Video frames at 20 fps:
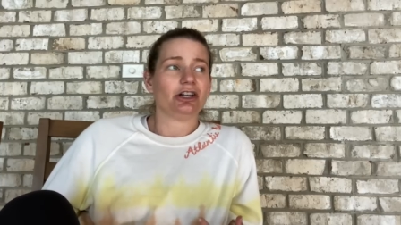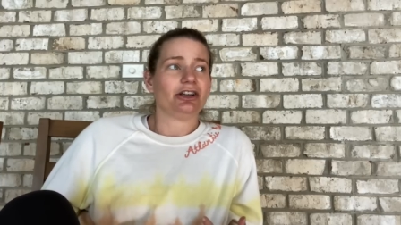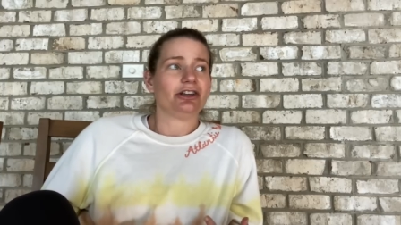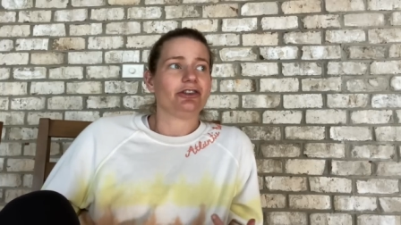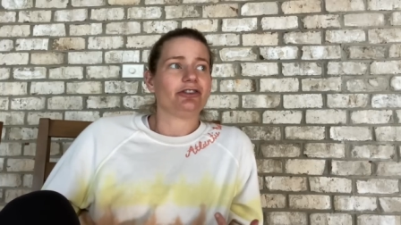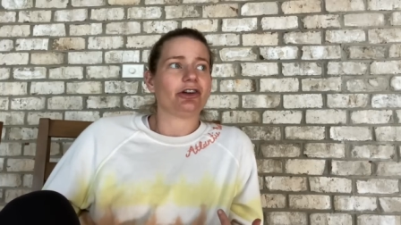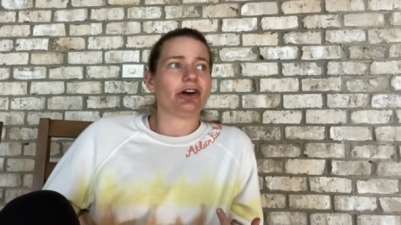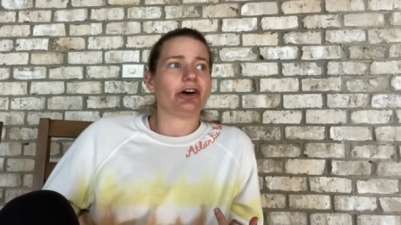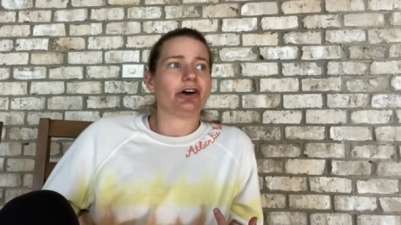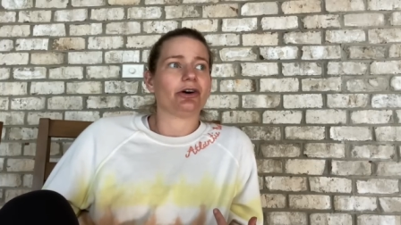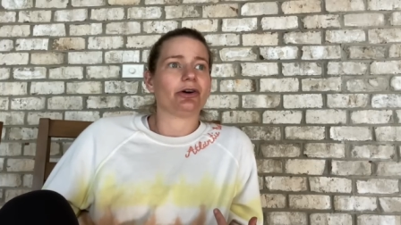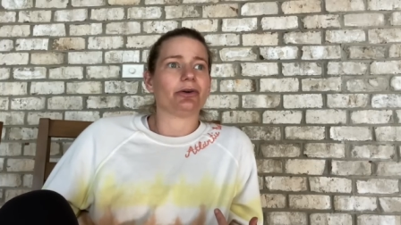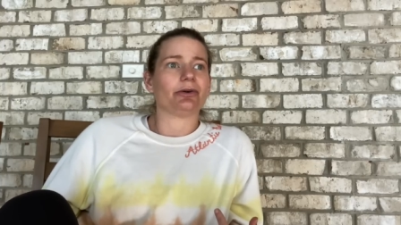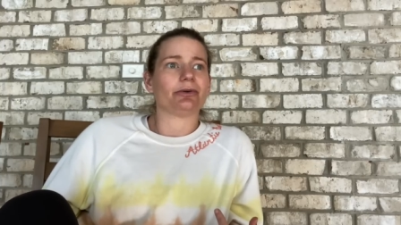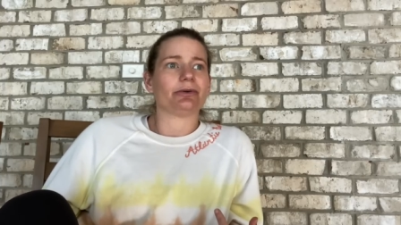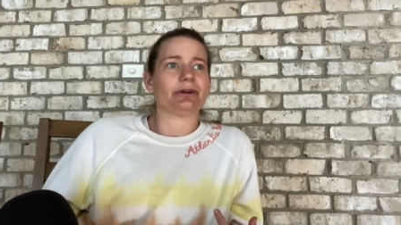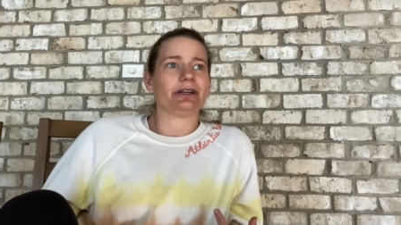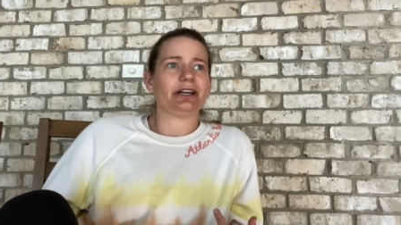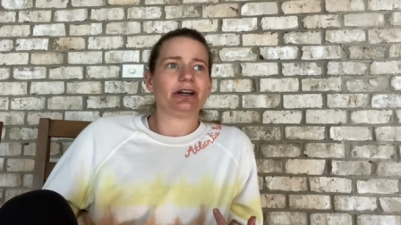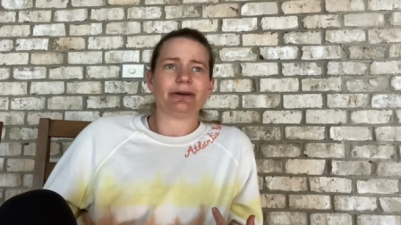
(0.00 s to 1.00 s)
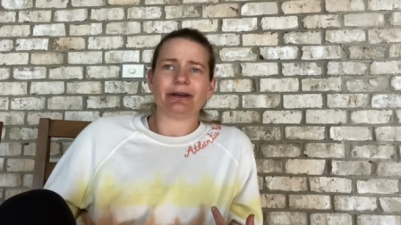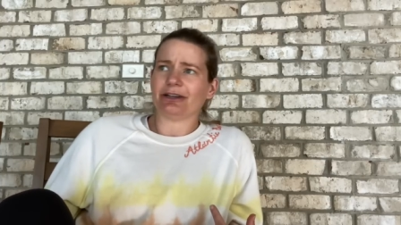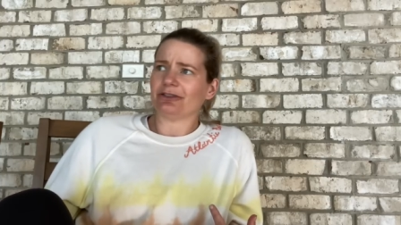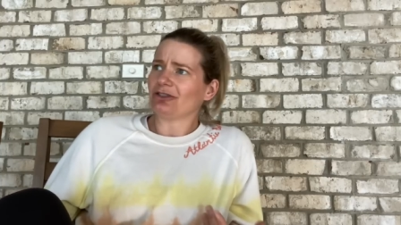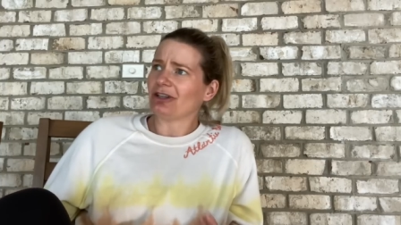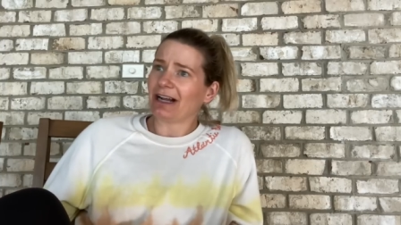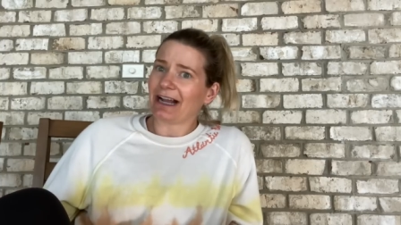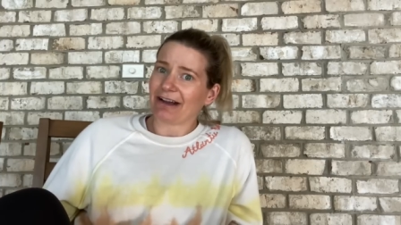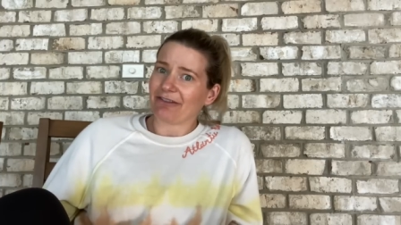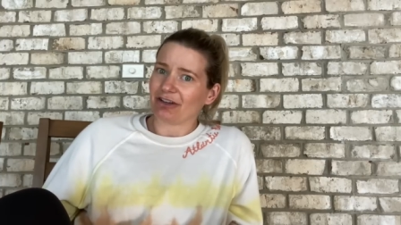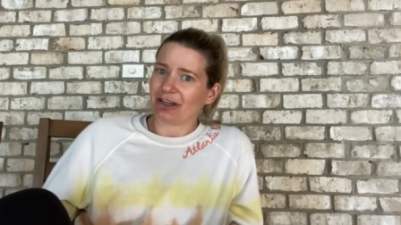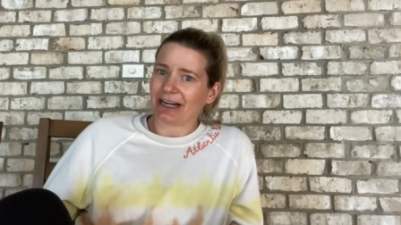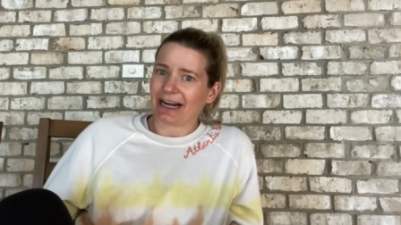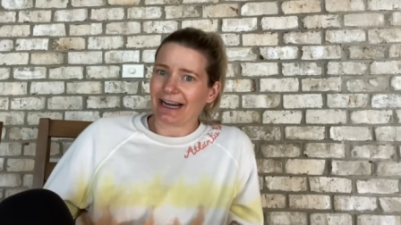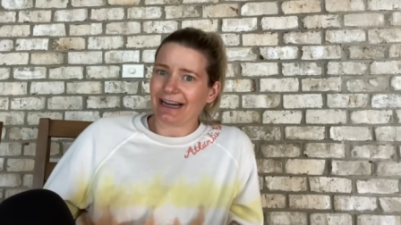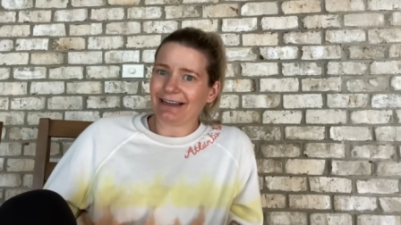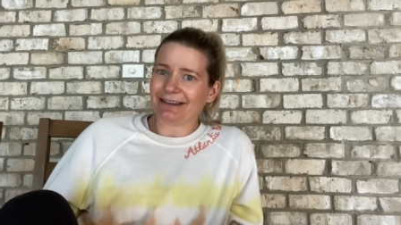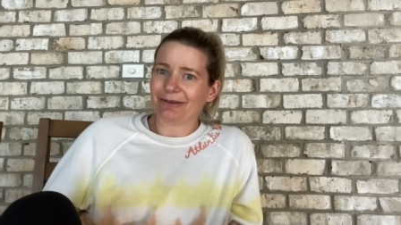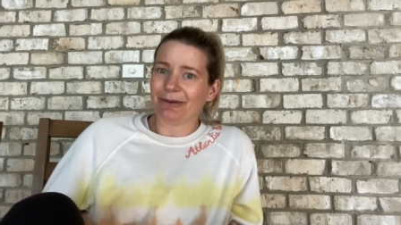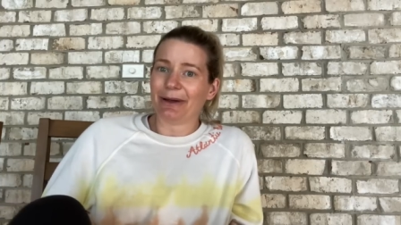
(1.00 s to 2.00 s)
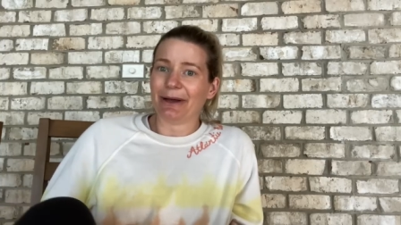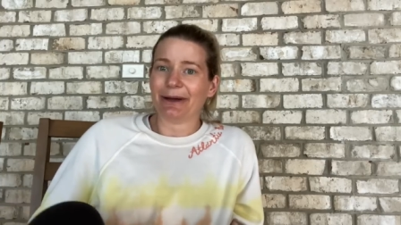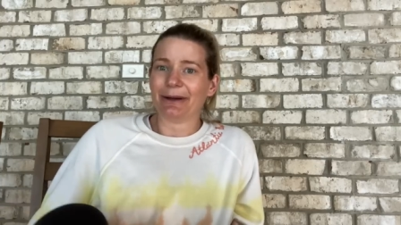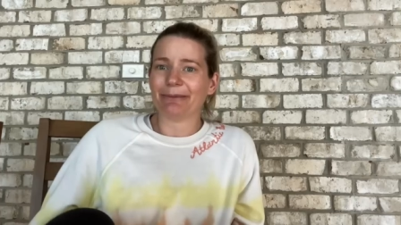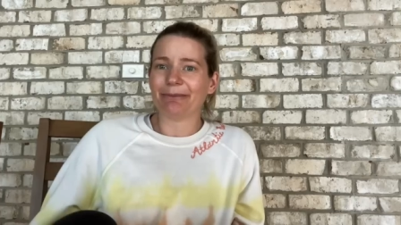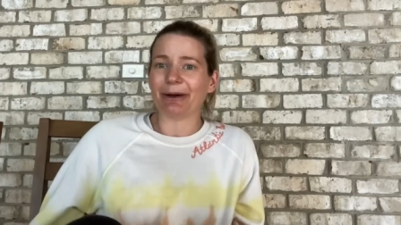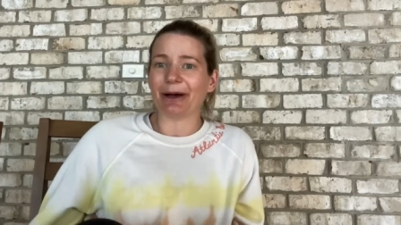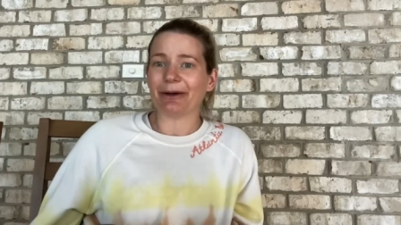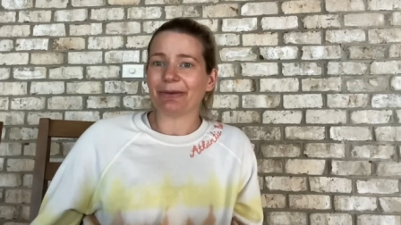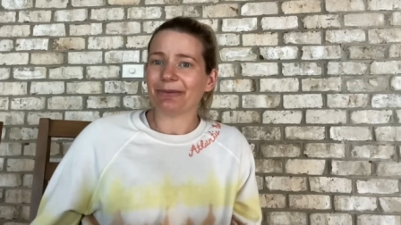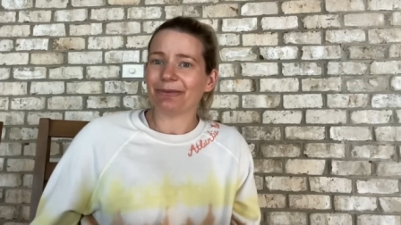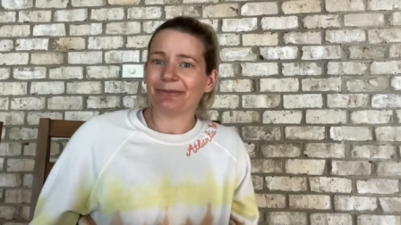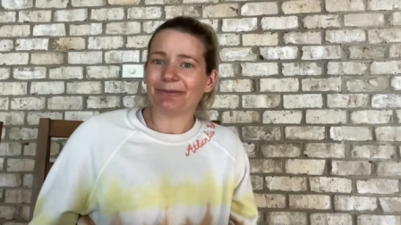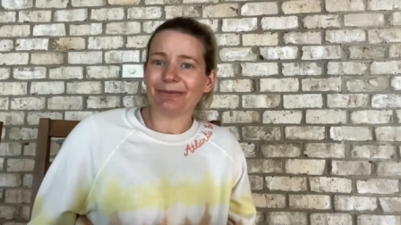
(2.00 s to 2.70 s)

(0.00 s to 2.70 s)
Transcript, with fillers: So, you know, we don't drink every night, but